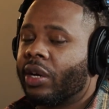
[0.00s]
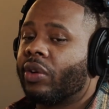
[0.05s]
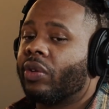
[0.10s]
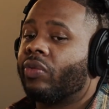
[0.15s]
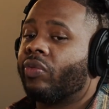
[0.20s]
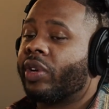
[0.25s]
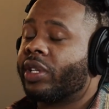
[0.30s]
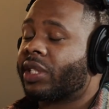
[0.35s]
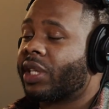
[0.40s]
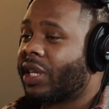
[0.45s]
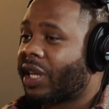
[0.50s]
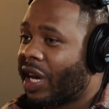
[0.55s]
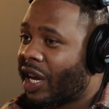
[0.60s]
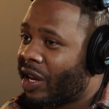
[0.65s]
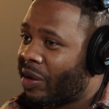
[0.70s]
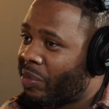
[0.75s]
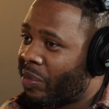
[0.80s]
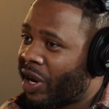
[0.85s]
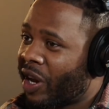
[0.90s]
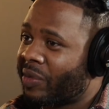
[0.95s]
Wednesday
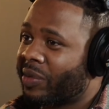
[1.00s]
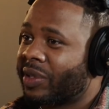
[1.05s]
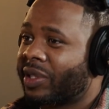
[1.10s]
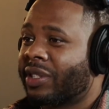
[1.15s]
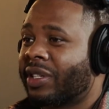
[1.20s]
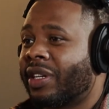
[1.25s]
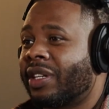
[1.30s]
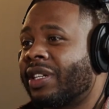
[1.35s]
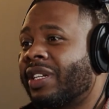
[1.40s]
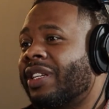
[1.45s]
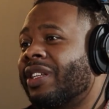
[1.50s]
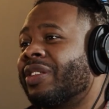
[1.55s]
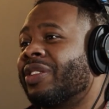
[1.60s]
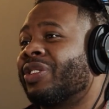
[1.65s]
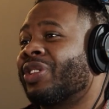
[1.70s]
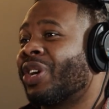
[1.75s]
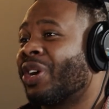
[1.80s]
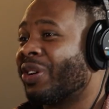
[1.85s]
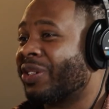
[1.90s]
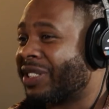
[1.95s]
night Bible study,
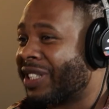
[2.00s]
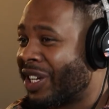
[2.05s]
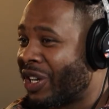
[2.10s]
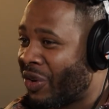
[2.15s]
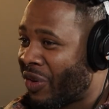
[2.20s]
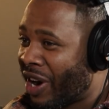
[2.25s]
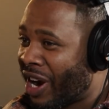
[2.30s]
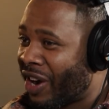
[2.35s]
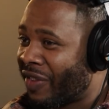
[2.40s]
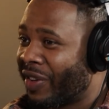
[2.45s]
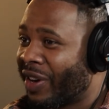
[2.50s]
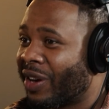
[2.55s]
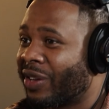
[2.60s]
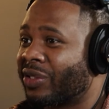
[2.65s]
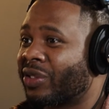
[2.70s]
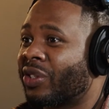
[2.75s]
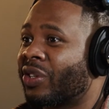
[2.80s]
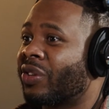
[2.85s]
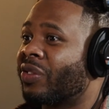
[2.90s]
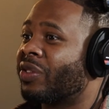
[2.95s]
Thursday choir
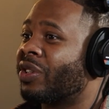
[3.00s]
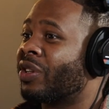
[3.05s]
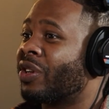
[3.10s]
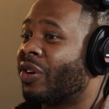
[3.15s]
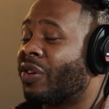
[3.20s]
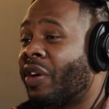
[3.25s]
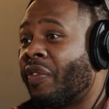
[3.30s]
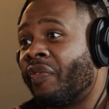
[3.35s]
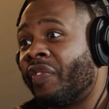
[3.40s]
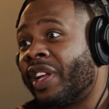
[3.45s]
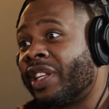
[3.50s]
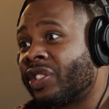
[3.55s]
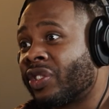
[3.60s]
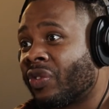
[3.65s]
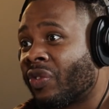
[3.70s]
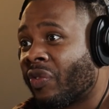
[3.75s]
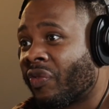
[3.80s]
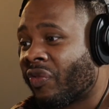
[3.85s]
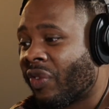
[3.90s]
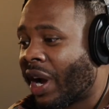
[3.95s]
rehearsal, you know, events
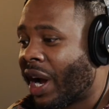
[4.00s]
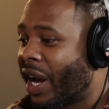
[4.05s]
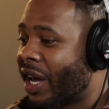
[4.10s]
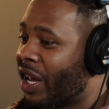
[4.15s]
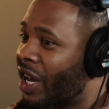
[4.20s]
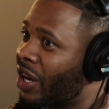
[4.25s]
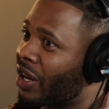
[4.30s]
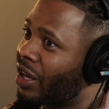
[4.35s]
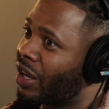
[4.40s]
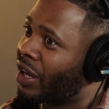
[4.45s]
on Friday,